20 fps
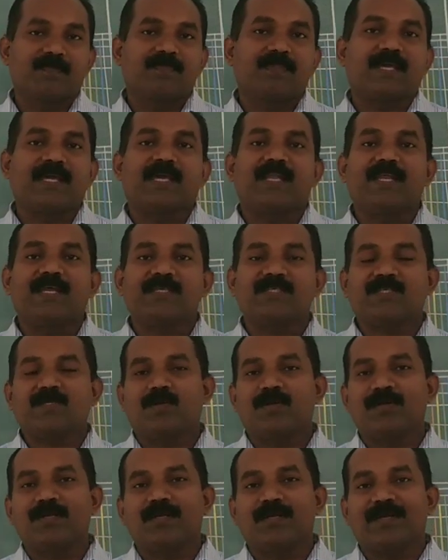the
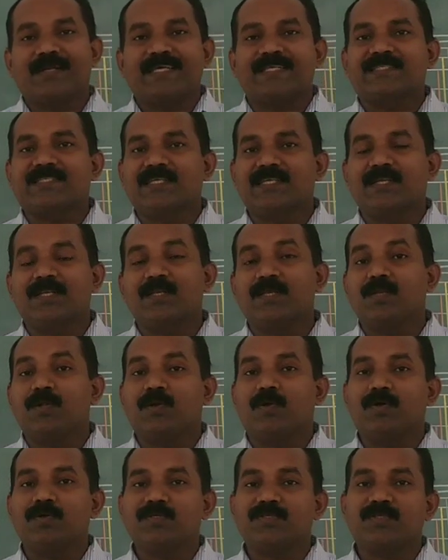electron doesn't
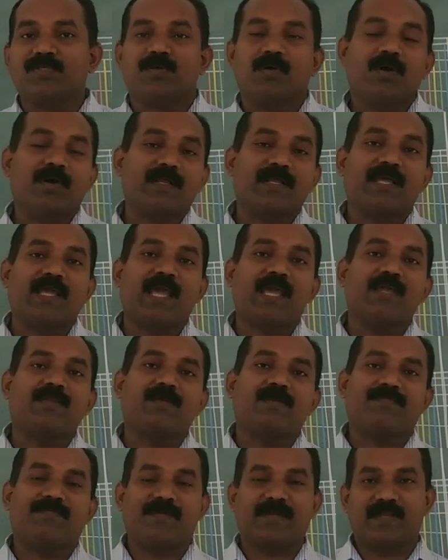lose or gain
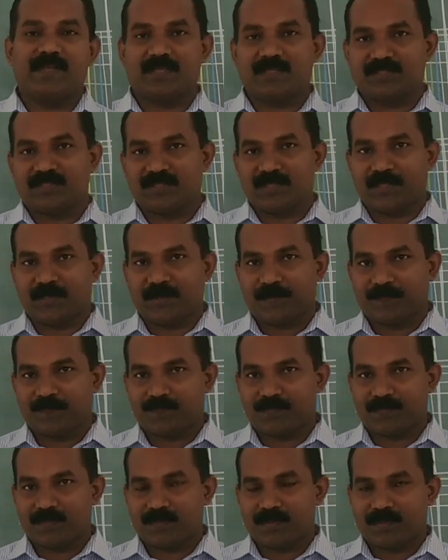of energy.
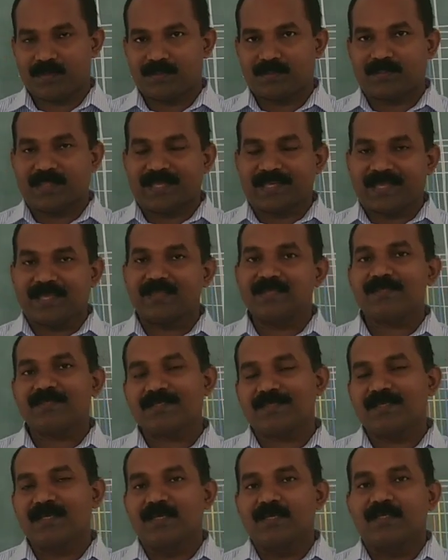That
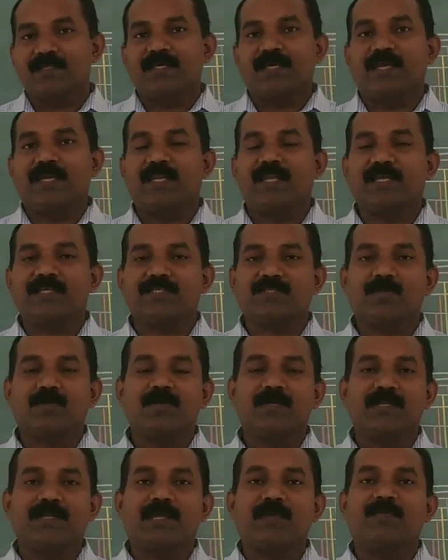is, the
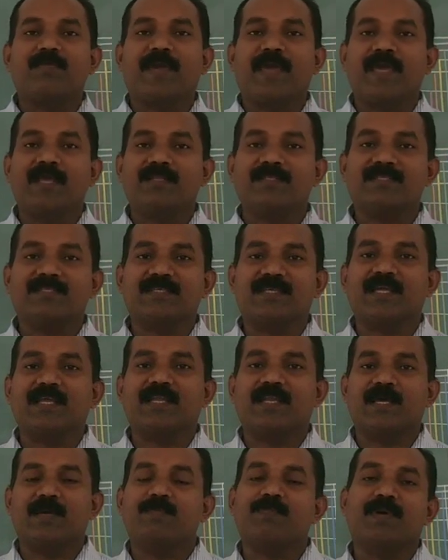electron remains
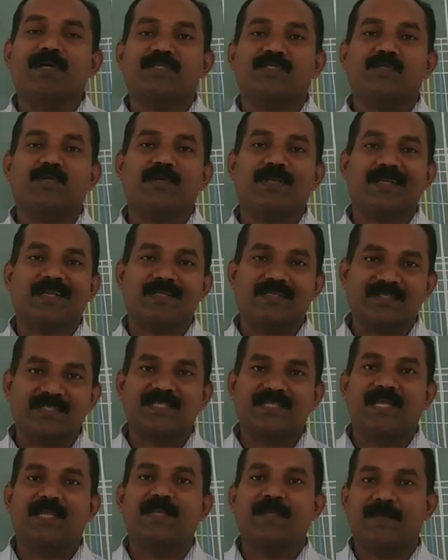in a particular
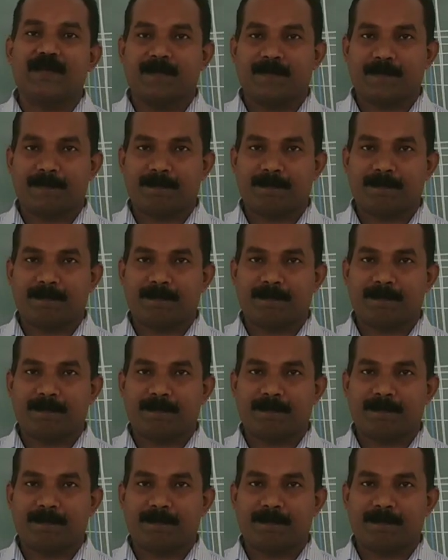shell.